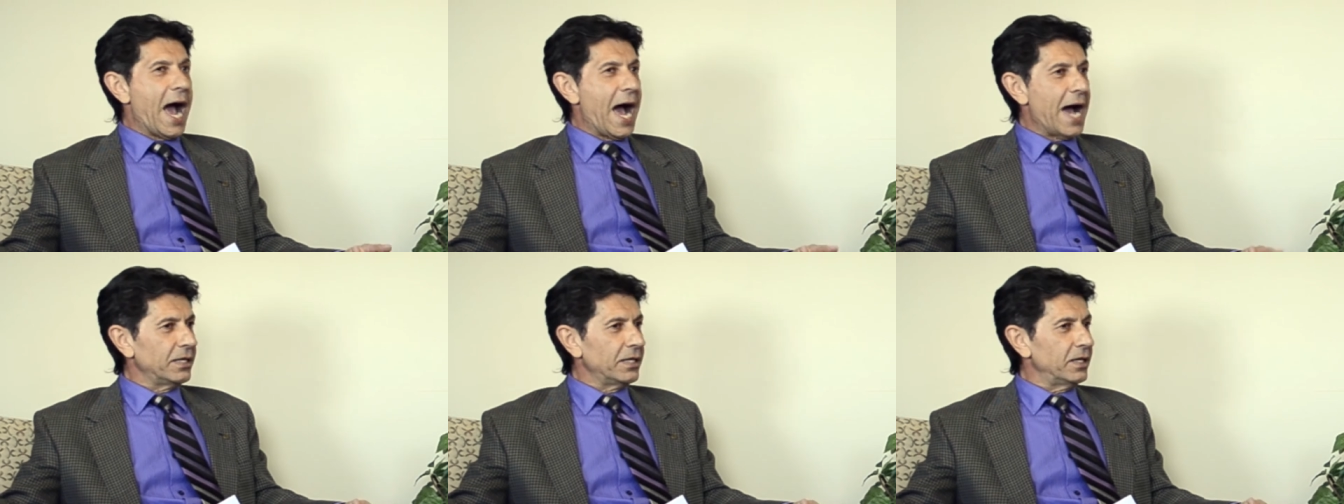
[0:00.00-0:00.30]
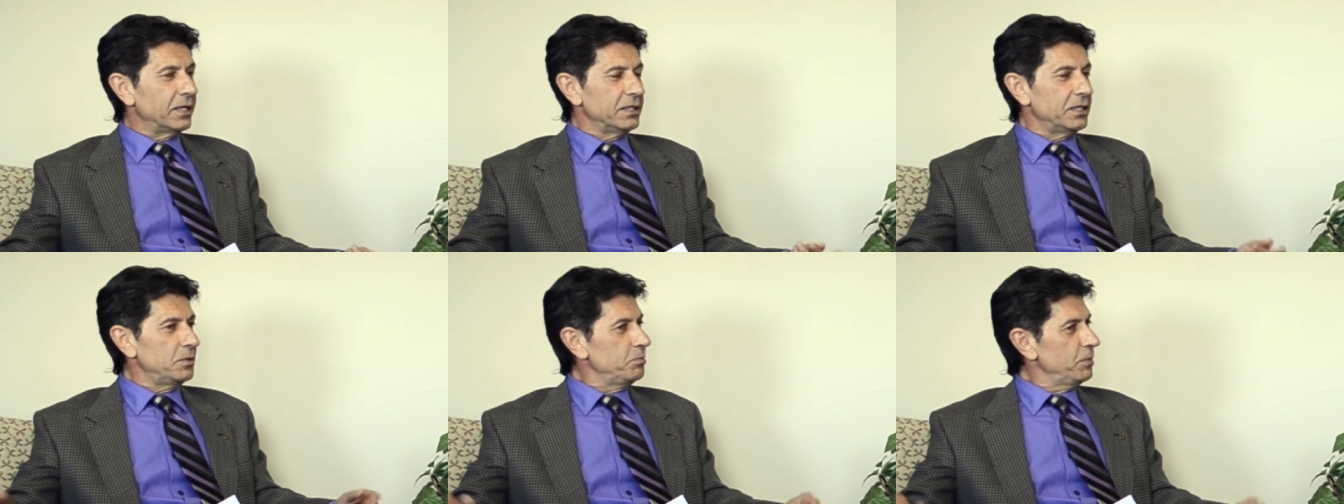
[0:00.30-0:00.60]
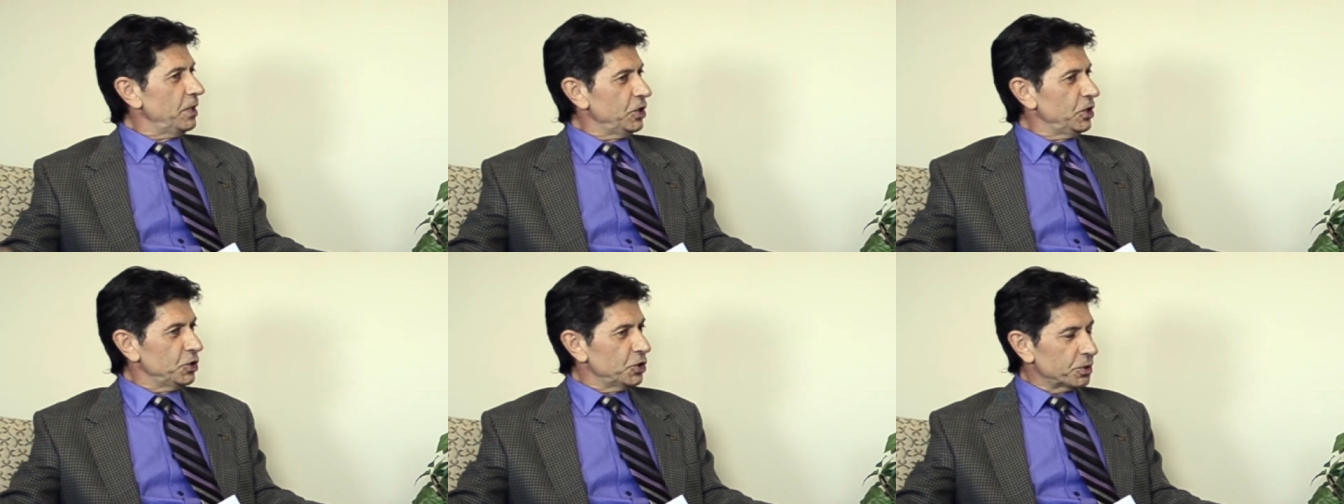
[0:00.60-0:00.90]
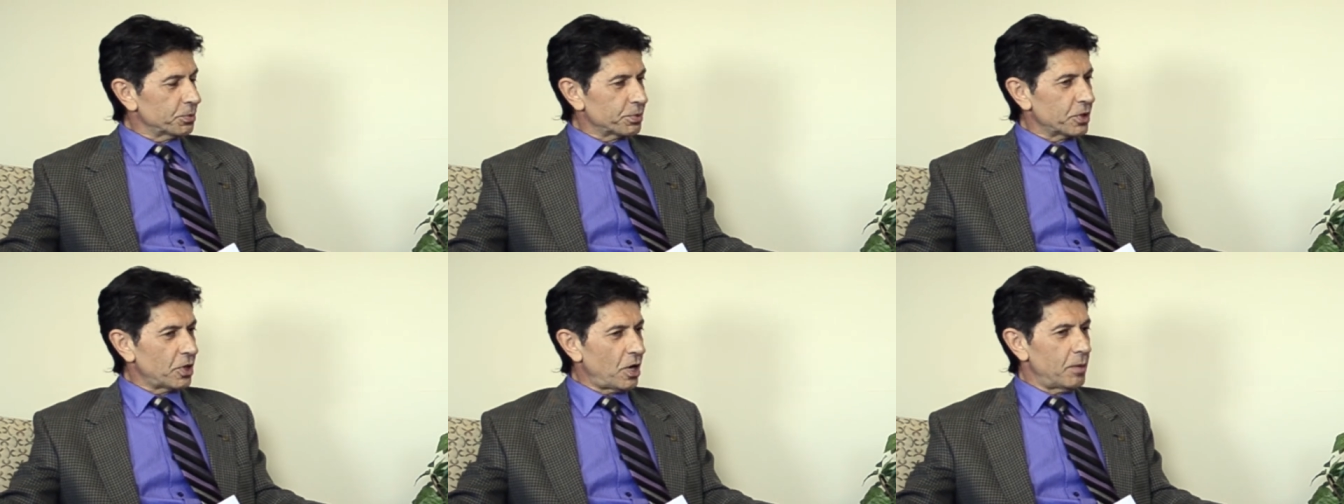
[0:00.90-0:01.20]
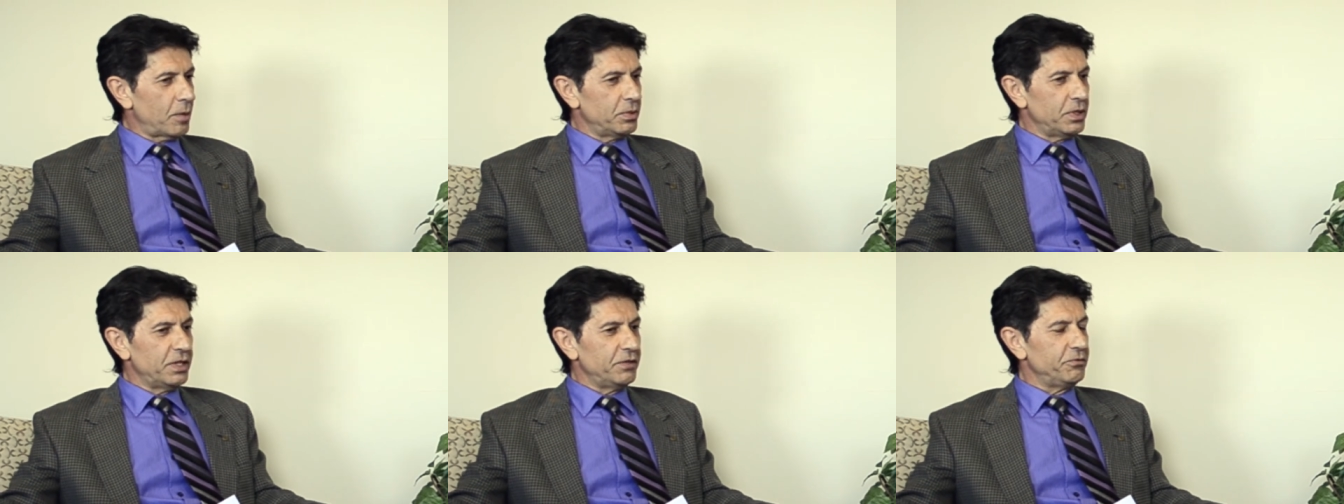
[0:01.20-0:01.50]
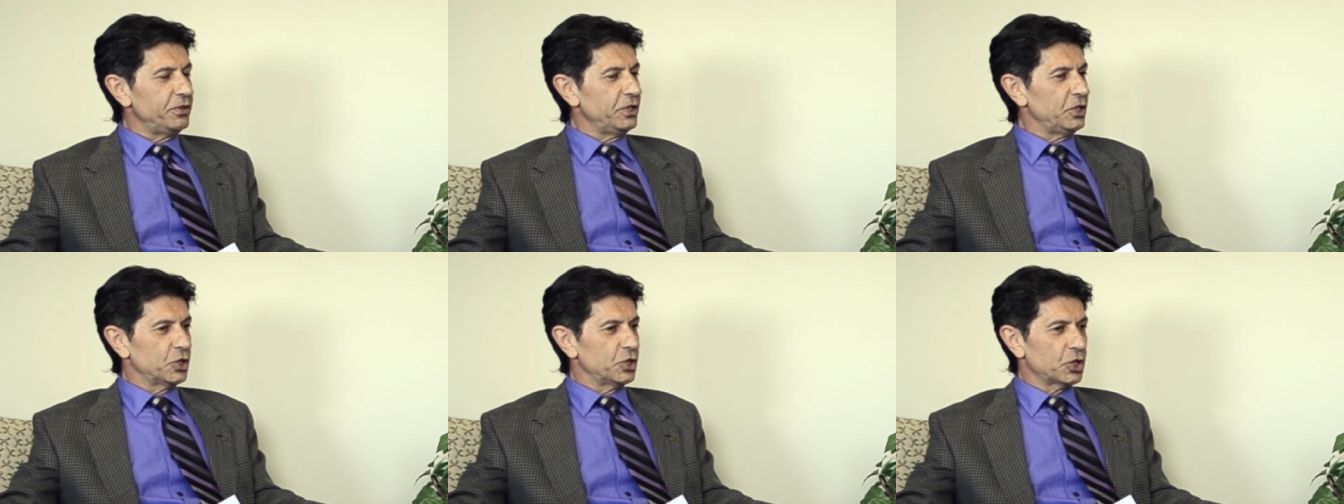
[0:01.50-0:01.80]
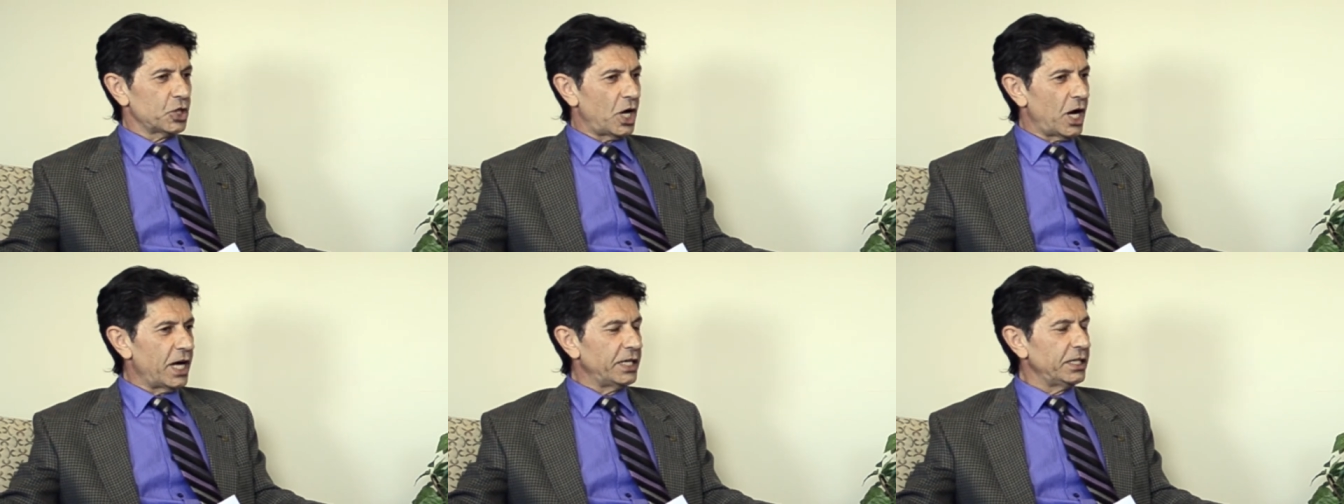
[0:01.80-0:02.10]
Another major problem with
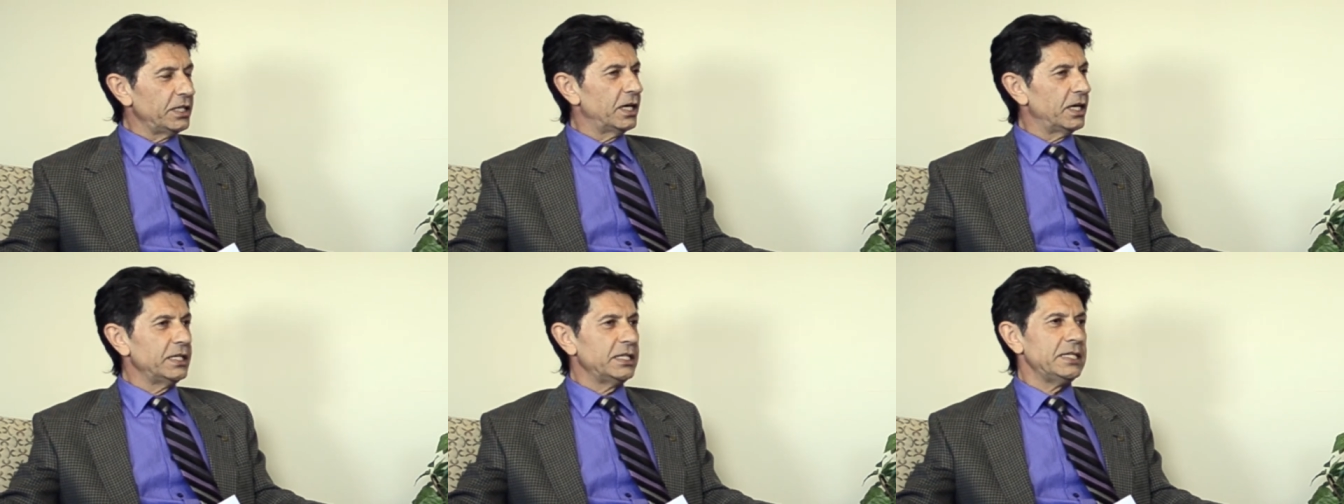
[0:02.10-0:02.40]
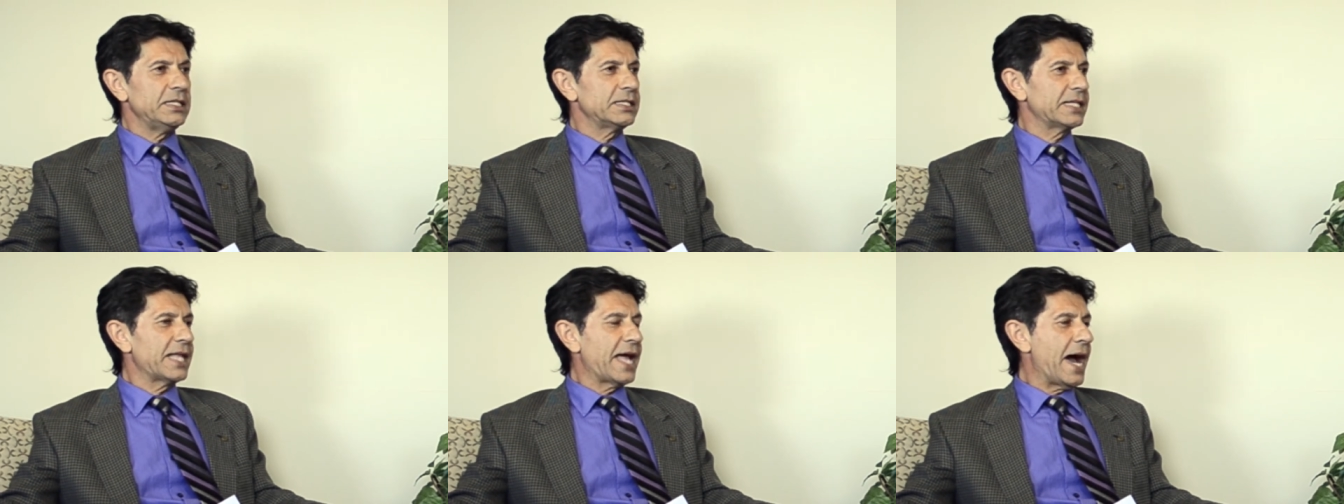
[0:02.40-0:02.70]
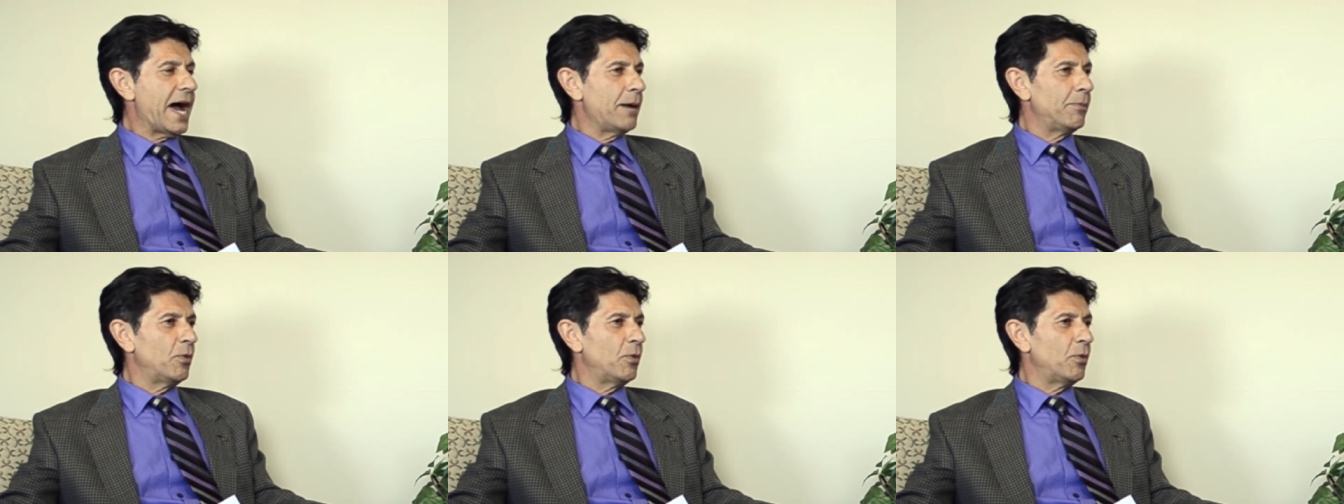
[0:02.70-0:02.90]
China is the